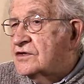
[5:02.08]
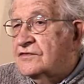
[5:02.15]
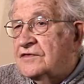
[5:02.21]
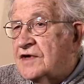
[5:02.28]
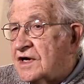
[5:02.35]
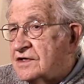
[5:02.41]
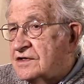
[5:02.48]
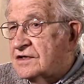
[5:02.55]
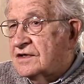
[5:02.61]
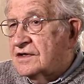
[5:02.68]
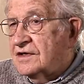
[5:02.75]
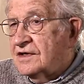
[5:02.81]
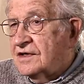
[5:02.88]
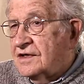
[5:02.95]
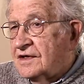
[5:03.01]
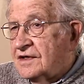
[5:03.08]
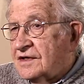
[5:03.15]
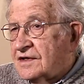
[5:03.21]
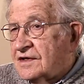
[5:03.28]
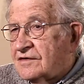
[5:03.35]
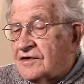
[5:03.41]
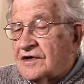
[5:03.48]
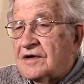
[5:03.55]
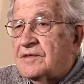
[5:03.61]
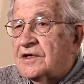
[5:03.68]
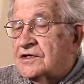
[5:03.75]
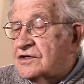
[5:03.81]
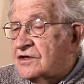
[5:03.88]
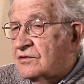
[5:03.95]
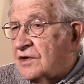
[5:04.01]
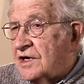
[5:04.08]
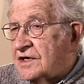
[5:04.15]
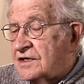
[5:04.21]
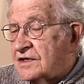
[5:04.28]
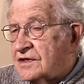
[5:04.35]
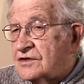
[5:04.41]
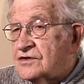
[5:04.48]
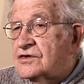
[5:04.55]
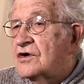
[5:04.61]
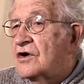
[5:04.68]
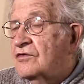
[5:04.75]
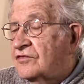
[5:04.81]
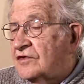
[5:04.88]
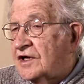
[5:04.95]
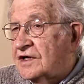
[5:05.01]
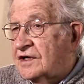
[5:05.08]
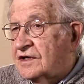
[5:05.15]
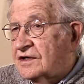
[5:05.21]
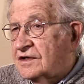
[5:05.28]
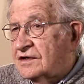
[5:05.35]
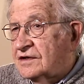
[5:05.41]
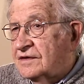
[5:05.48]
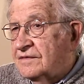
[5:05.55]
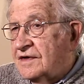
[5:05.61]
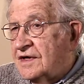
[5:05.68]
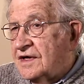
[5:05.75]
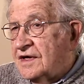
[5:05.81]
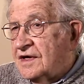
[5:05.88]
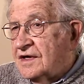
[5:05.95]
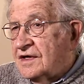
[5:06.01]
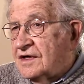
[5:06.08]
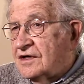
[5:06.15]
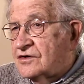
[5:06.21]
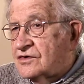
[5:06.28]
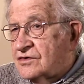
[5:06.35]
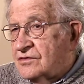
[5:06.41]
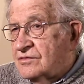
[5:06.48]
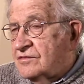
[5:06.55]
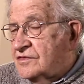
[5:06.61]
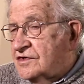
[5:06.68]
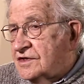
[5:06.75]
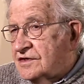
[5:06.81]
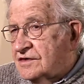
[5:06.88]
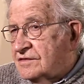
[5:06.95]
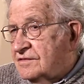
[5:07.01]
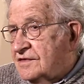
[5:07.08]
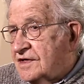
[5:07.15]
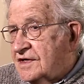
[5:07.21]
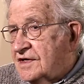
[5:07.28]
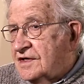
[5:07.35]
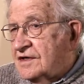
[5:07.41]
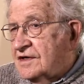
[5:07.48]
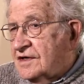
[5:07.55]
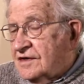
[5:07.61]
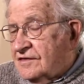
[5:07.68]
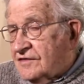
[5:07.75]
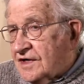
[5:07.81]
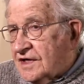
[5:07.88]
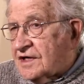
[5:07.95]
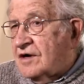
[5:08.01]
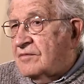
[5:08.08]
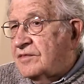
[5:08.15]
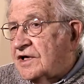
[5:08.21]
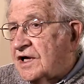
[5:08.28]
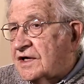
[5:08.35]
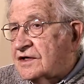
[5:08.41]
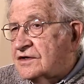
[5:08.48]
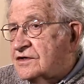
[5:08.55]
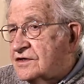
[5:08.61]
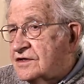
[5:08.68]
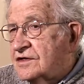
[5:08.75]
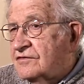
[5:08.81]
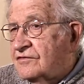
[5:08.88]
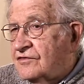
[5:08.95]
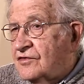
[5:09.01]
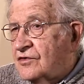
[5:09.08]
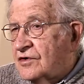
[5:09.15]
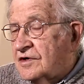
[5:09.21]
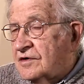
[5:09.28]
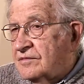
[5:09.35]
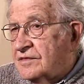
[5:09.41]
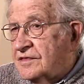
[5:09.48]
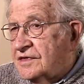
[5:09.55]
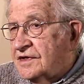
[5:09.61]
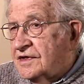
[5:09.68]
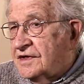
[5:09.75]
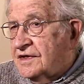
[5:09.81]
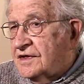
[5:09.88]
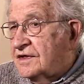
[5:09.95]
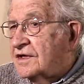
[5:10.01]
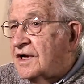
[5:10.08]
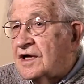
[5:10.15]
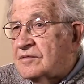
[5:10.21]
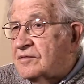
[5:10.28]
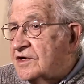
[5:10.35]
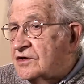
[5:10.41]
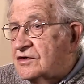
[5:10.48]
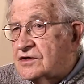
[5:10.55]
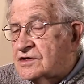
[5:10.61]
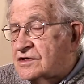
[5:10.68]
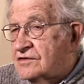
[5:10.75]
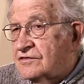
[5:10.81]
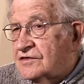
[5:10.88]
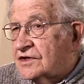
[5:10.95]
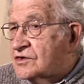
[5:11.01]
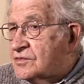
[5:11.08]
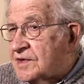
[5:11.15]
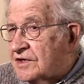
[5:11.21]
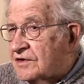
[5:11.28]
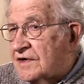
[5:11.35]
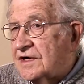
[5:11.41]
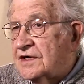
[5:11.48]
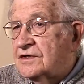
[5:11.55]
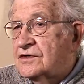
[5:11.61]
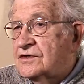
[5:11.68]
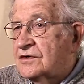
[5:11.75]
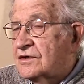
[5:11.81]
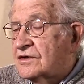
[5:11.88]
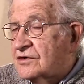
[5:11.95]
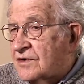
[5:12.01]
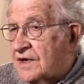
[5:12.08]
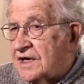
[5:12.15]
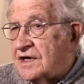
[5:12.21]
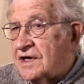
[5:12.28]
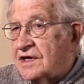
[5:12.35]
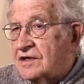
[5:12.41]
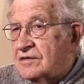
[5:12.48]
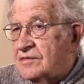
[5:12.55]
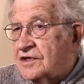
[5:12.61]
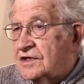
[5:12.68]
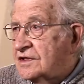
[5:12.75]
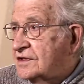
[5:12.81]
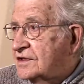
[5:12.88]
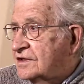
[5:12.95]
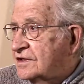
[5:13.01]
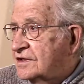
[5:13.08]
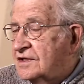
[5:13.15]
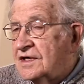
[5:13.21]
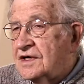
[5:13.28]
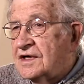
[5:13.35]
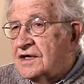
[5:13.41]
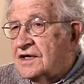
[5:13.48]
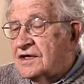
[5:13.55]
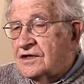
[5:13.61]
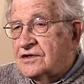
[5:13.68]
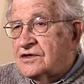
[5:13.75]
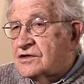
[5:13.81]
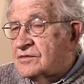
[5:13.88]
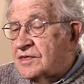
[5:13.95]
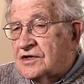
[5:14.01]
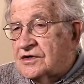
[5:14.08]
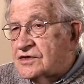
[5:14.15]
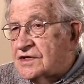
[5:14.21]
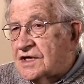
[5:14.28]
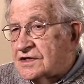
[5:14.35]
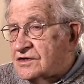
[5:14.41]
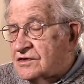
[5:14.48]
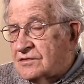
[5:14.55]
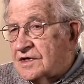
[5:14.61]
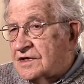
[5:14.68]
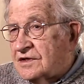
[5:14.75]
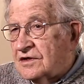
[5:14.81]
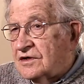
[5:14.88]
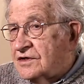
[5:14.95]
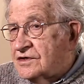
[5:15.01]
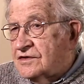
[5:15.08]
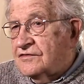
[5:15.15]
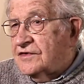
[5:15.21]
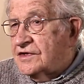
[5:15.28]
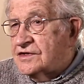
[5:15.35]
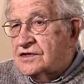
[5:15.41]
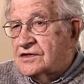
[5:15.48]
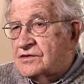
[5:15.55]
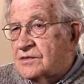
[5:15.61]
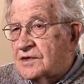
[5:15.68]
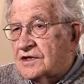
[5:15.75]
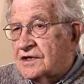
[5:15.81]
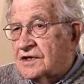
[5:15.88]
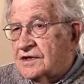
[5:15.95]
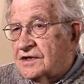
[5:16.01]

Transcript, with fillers: of nature, very much the way a snowflake assumes very complex form, and not because of experience or training, but just because that's the way the laws of physics work.